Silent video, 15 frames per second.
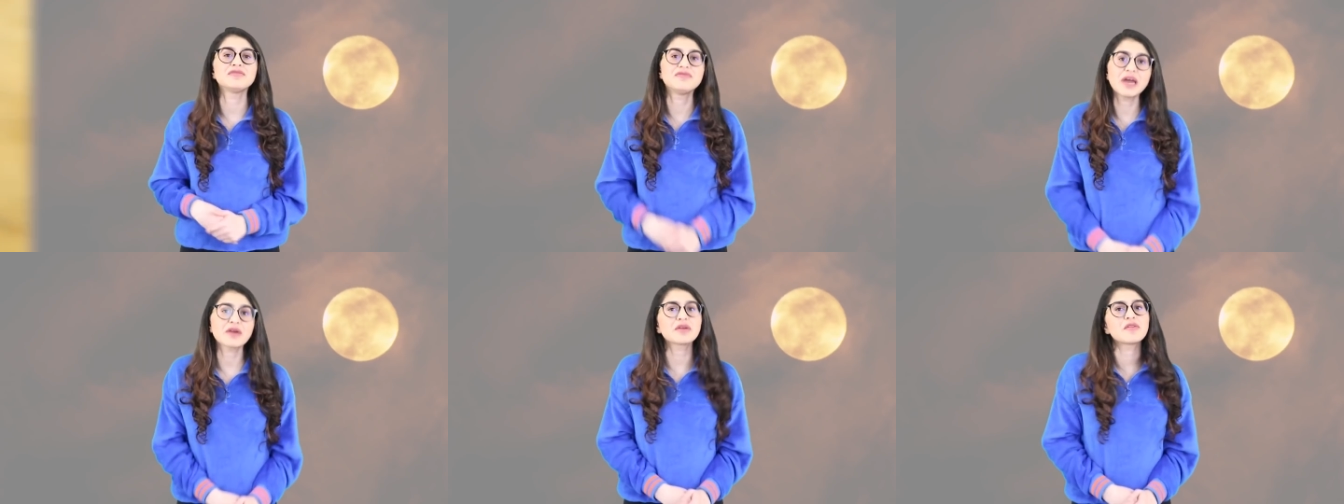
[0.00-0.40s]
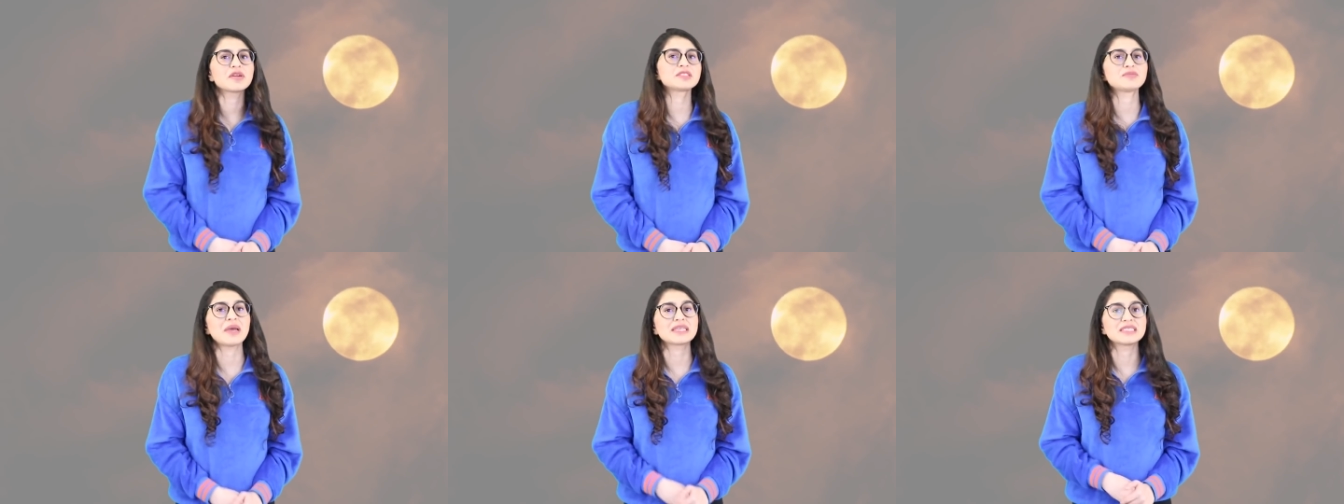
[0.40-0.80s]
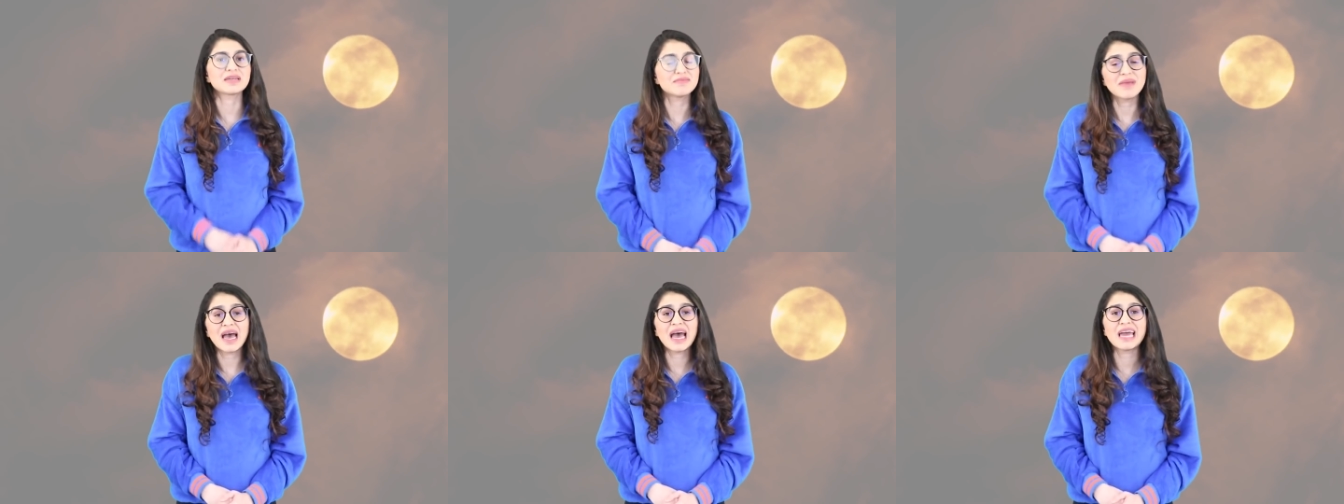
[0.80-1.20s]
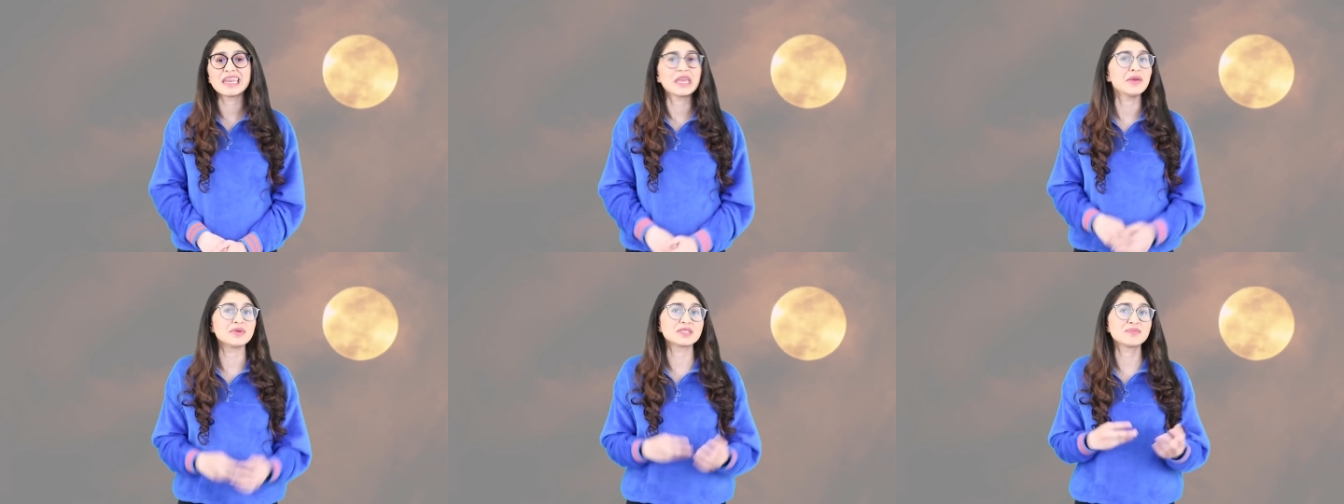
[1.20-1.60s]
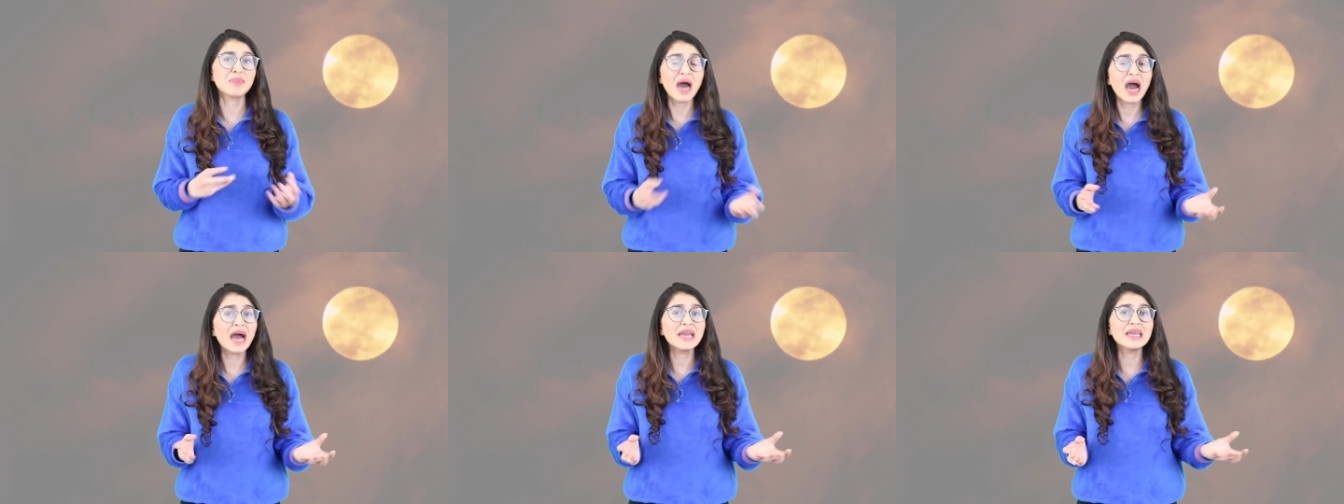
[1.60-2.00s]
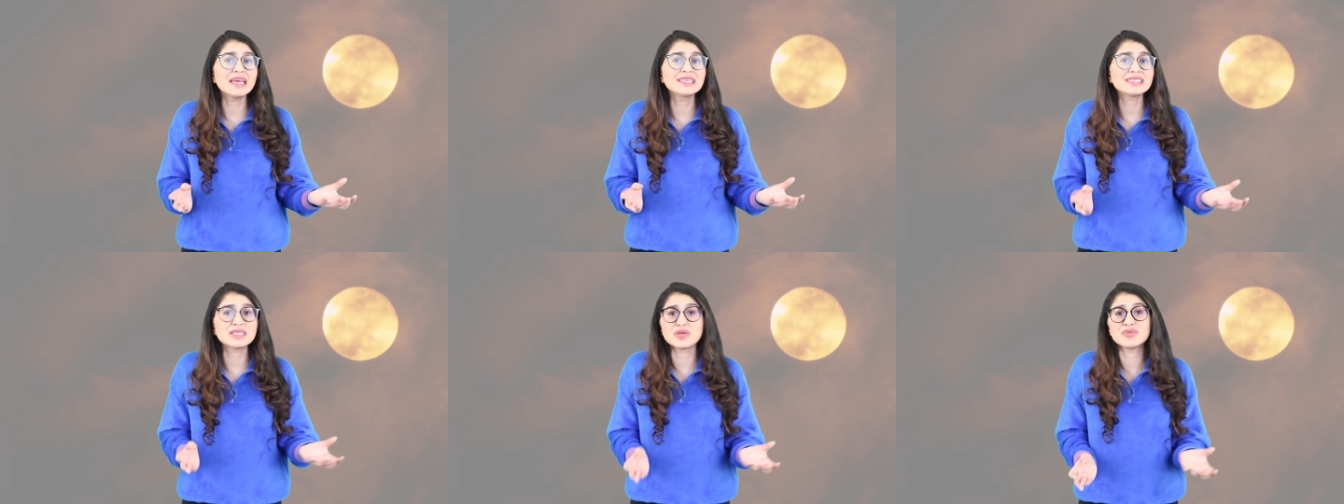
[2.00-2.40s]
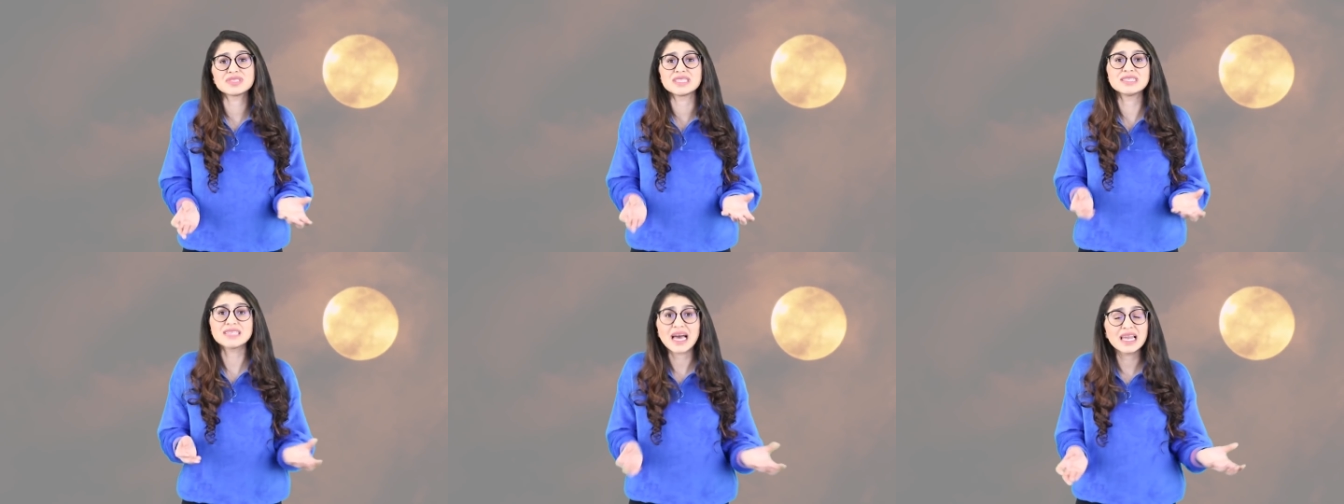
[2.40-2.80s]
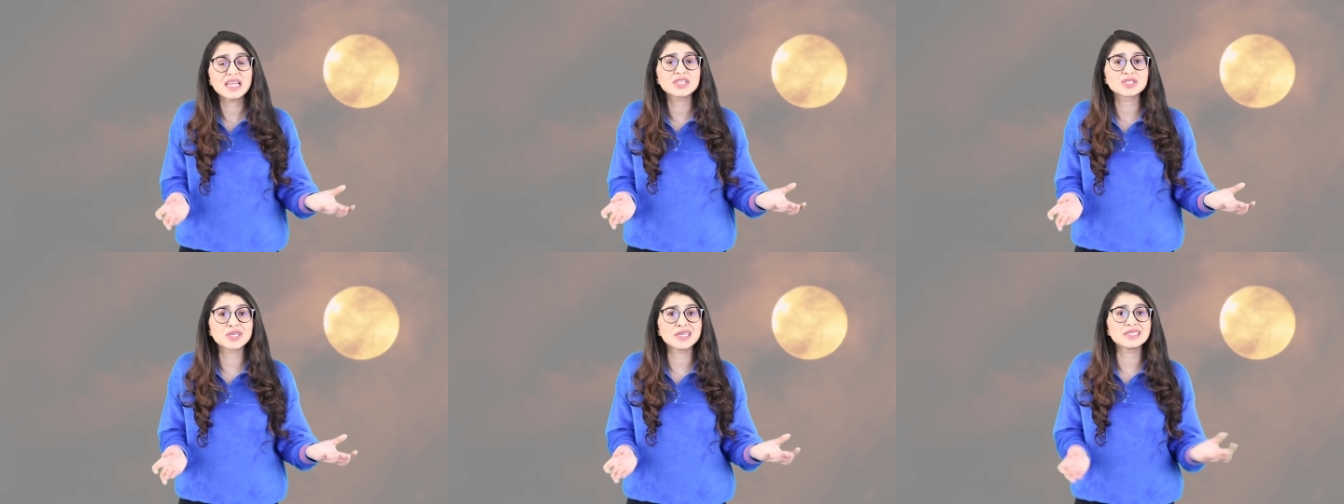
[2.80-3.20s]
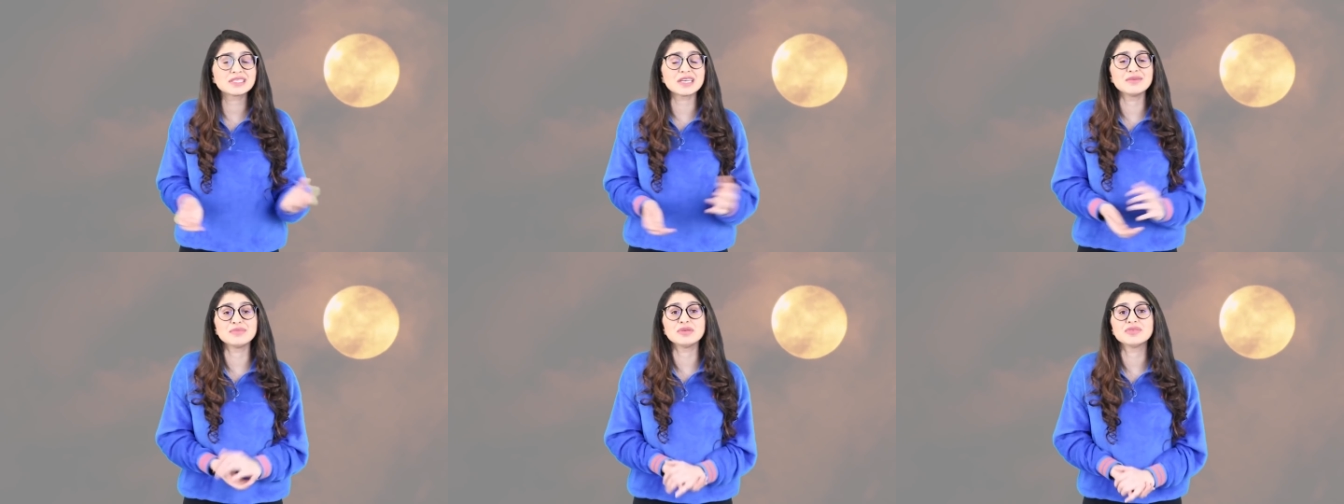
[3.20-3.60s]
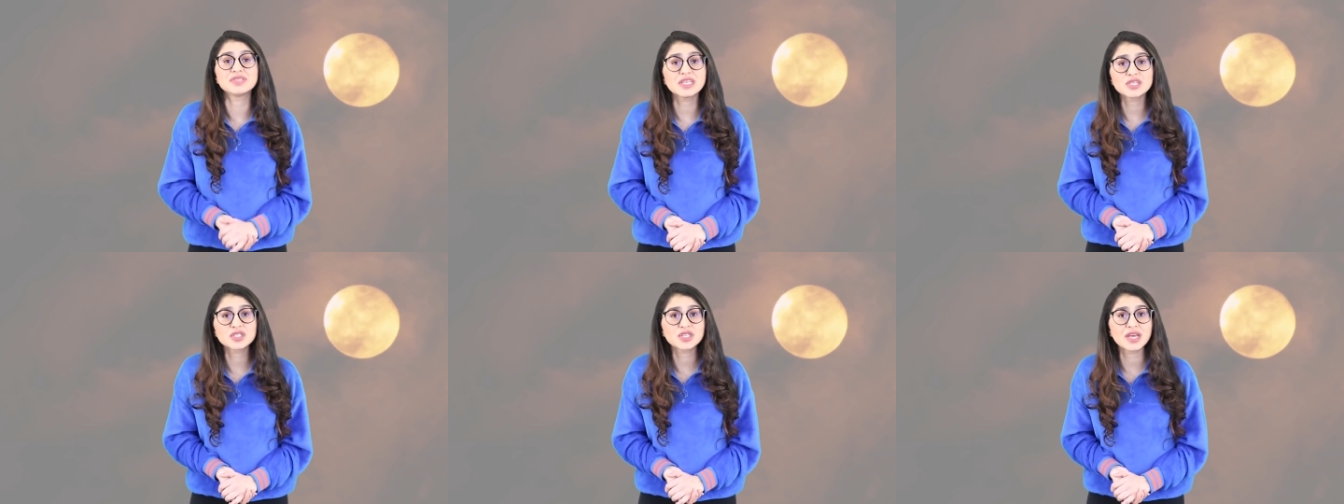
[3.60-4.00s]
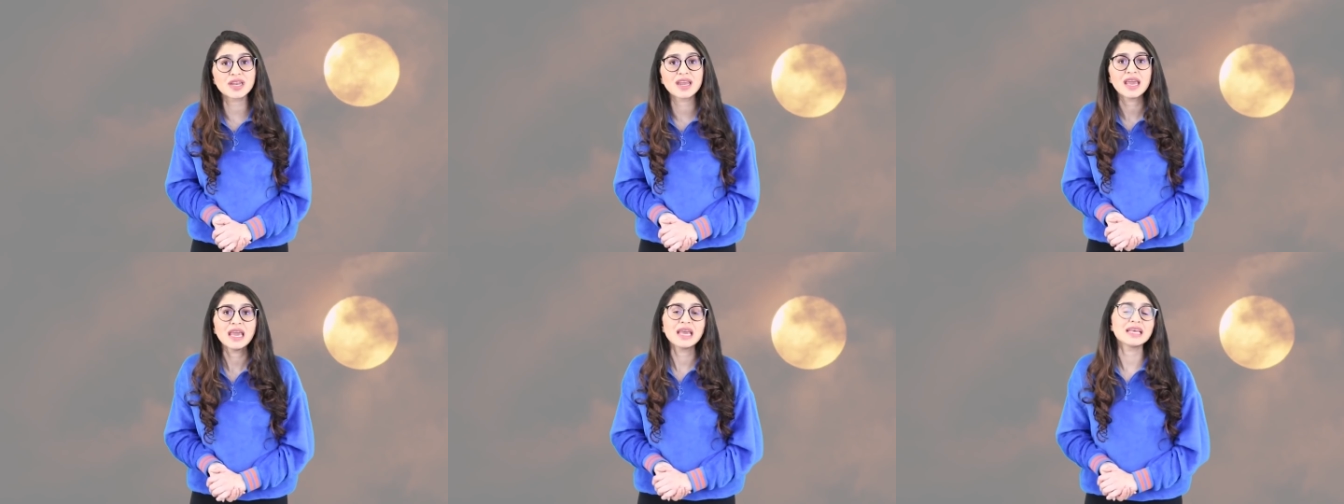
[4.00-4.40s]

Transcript: very respected man, he was pious, he was intelligent, a musician,